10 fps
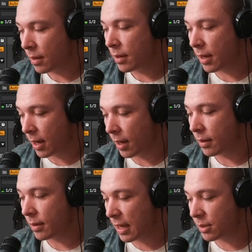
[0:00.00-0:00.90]
Yeah,
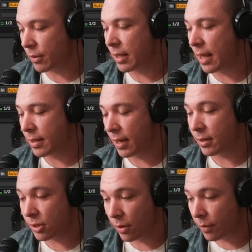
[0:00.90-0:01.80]
that's what that
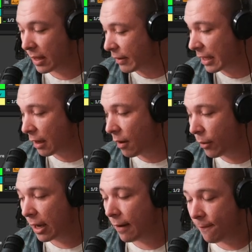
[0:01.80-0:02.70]
did. So we got
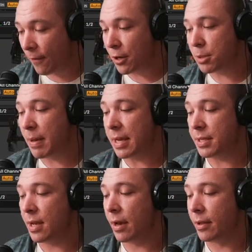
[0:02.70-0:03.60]
our first
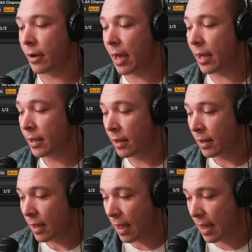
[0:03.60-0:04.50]
bass done, okay?
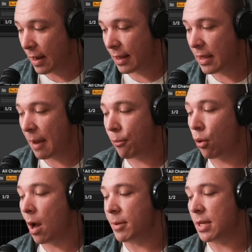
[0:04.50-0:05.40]
And I
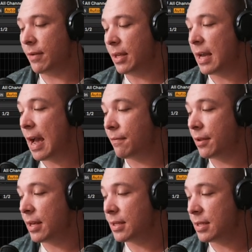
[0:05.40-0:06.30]
promise everything
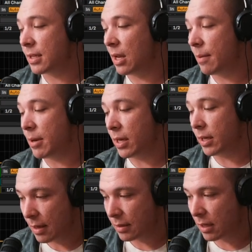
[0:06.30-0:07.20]
after this is gonna
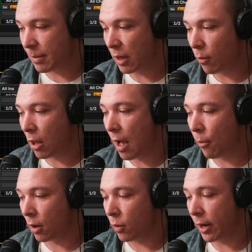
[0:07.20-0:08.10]
be a lot
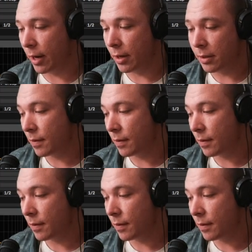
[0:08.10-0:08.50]
more quicker.